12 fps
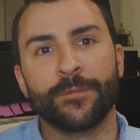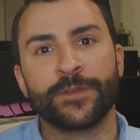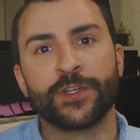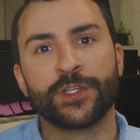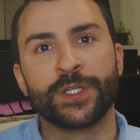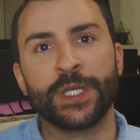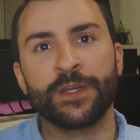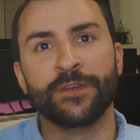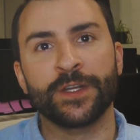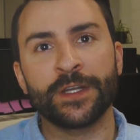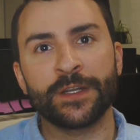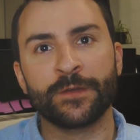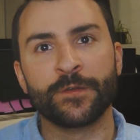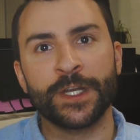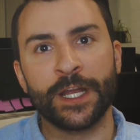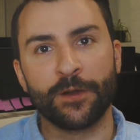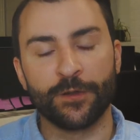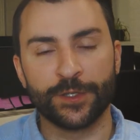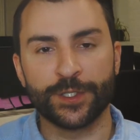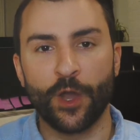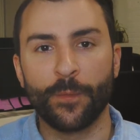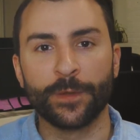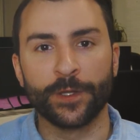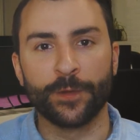just to even narrow the
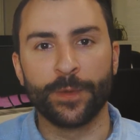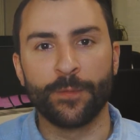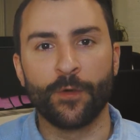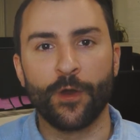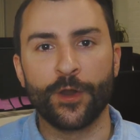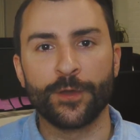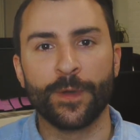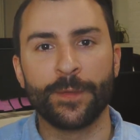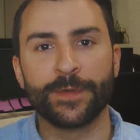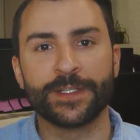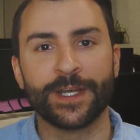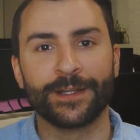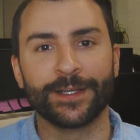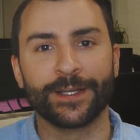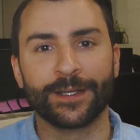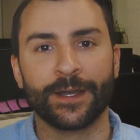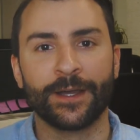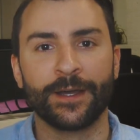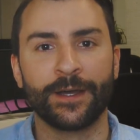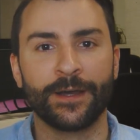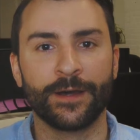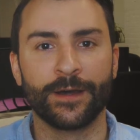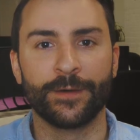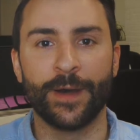scope a little bit more, you might be selling
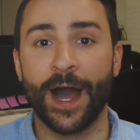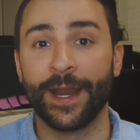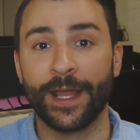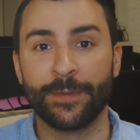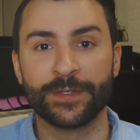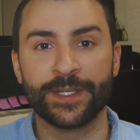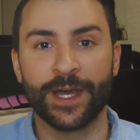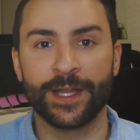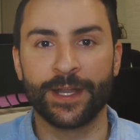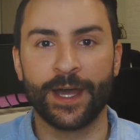on Amazon.